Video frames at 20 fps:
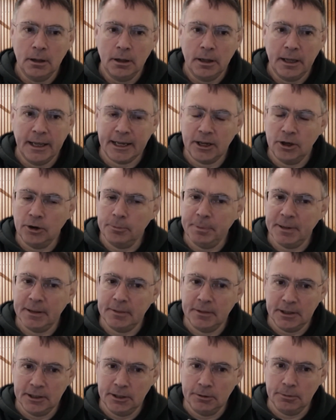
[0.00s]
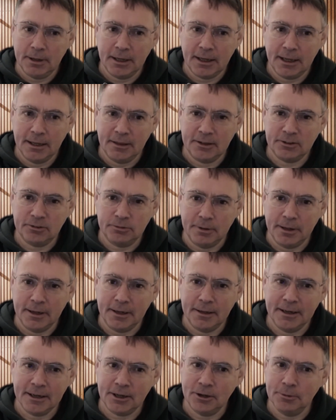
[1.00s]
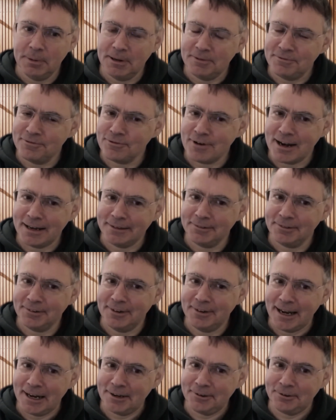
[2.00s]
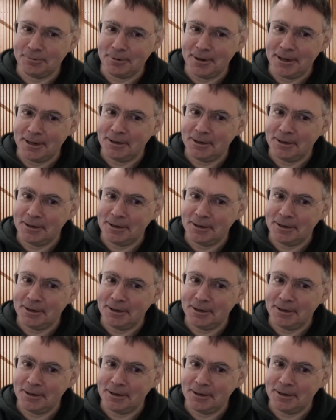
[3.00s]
It could be in the UK this week, and it could be in France next week,